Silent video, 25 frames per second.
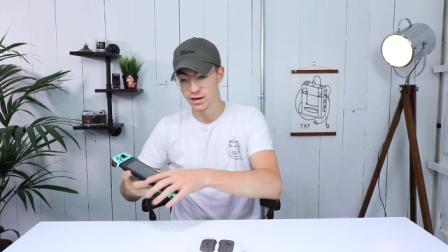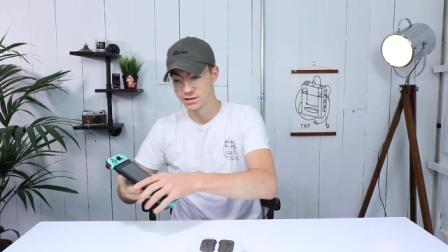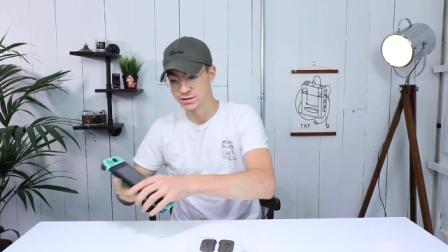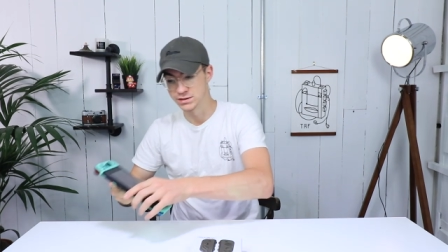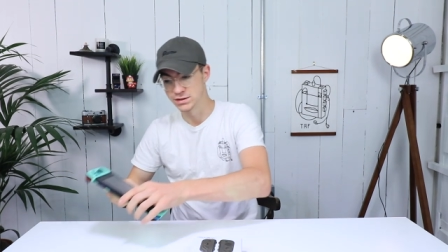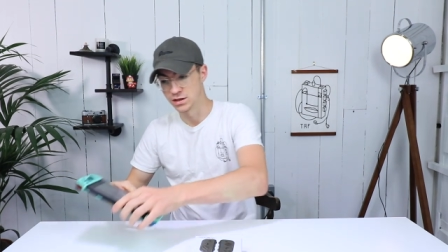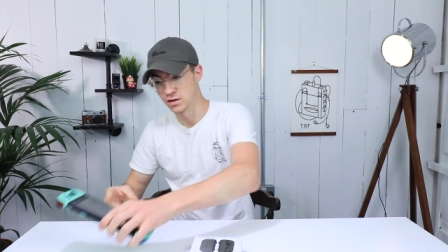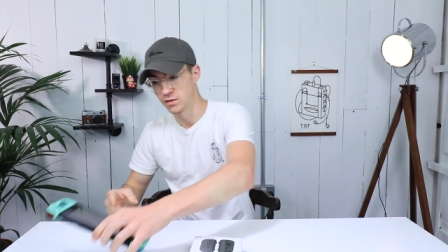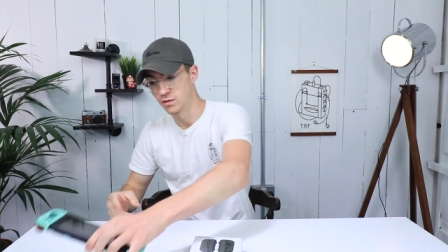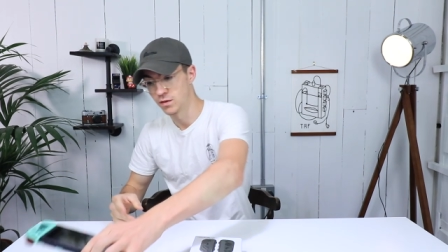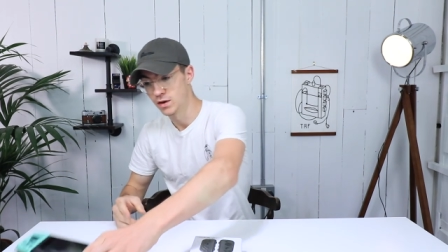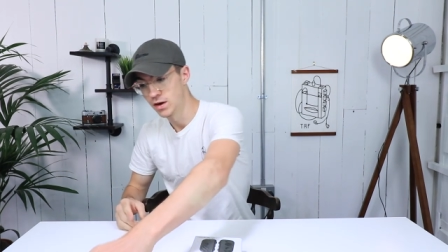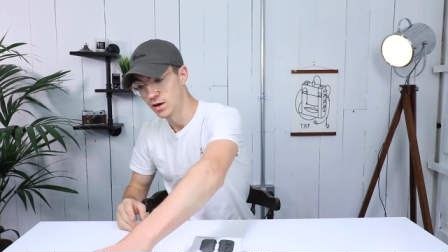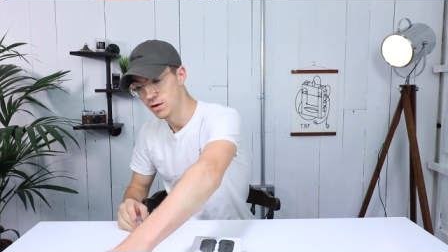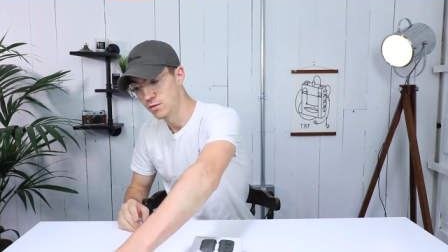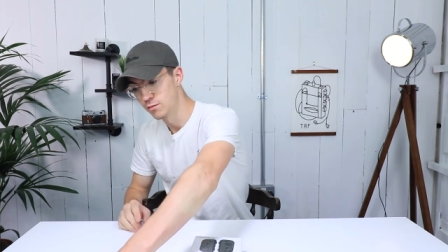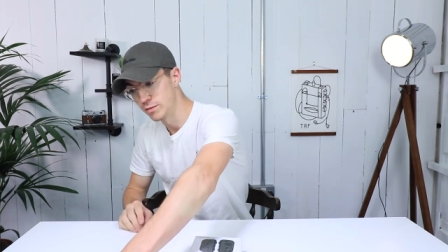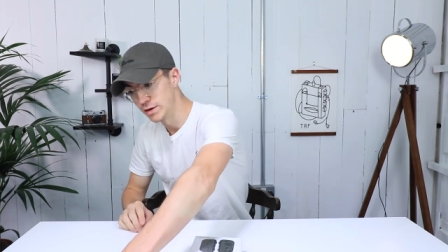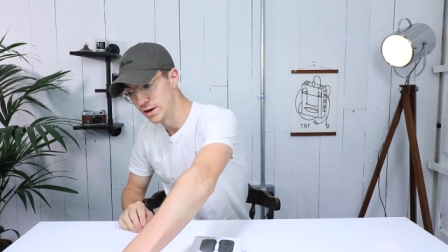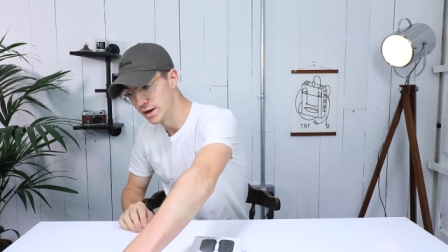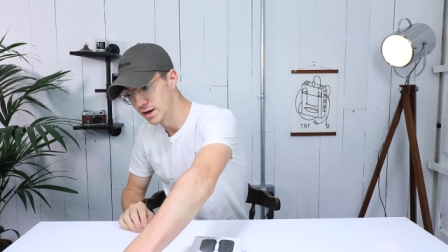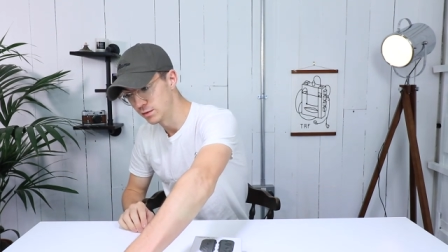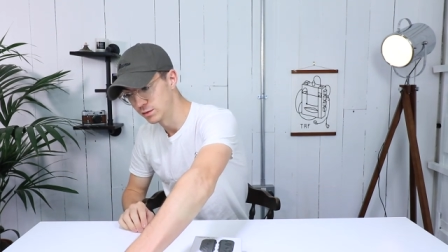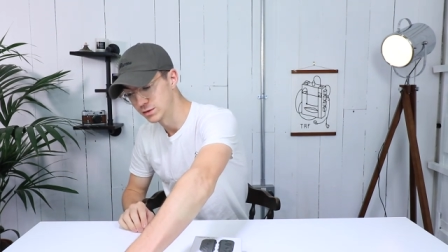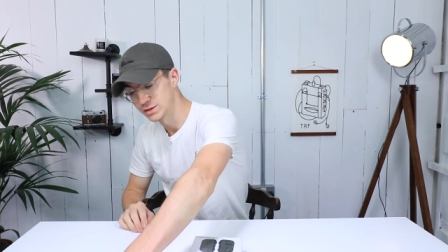so
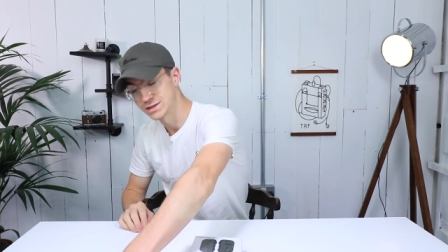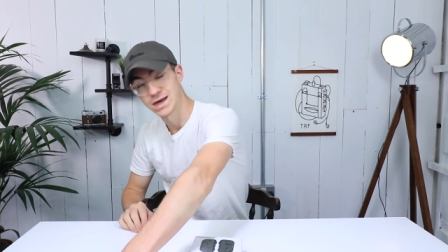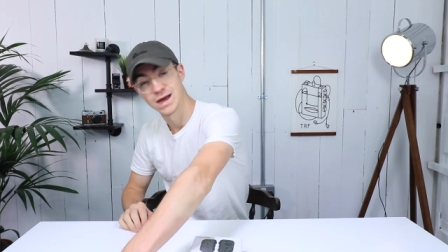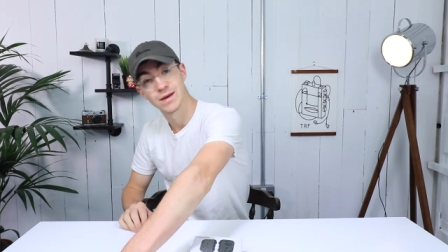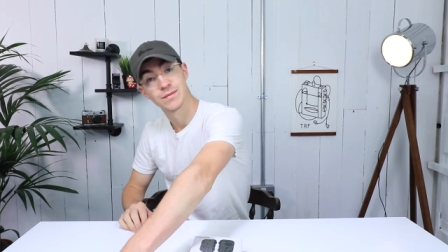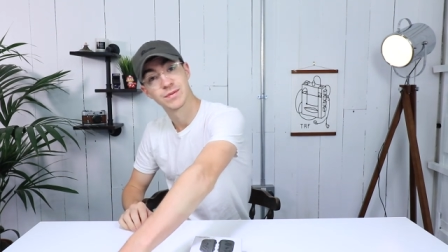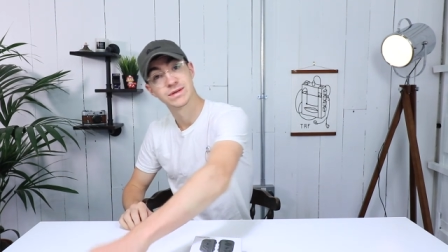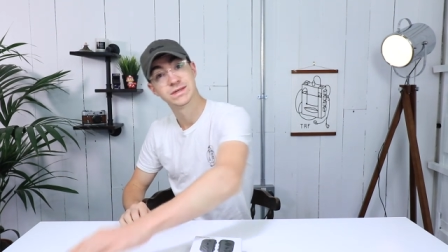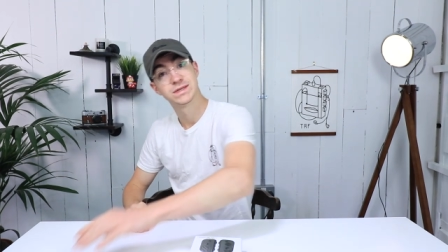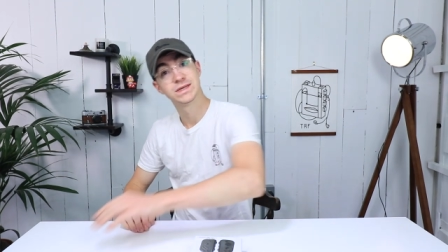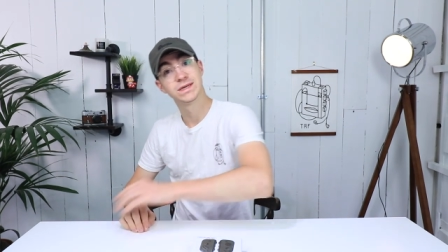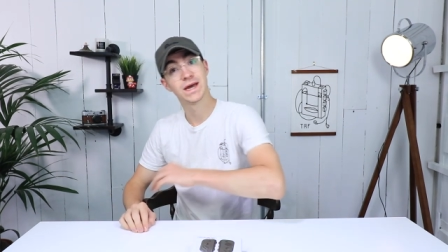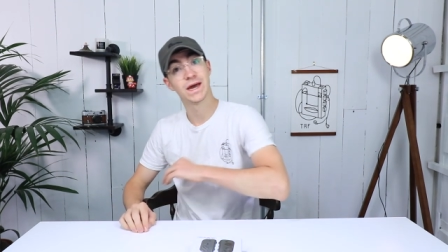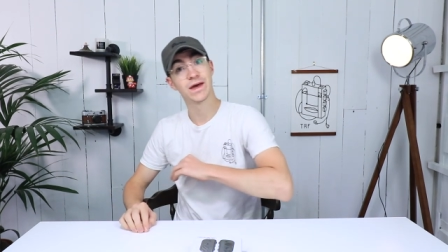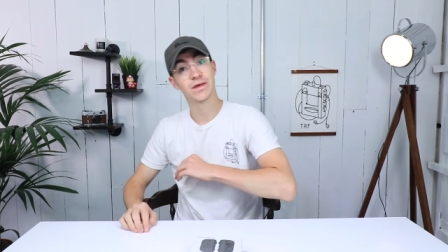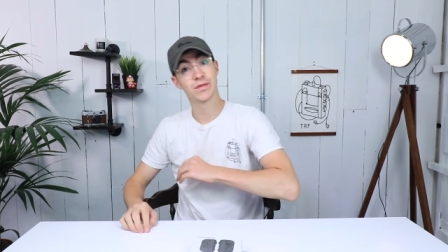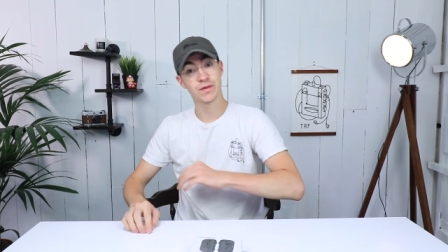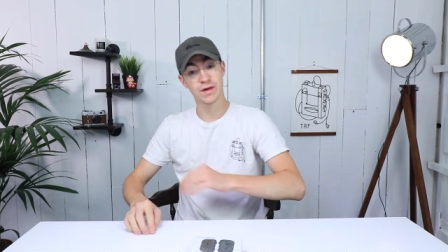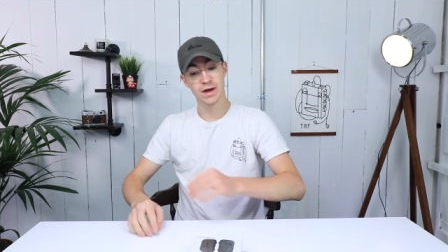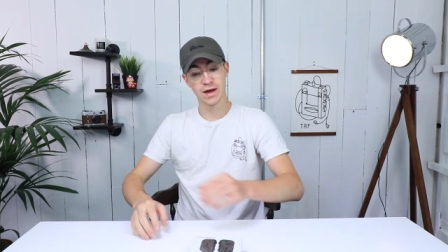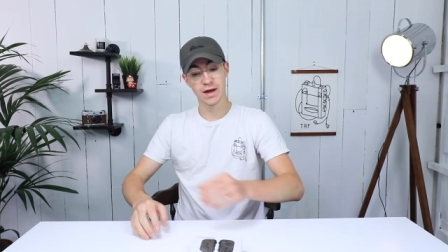really was happy to get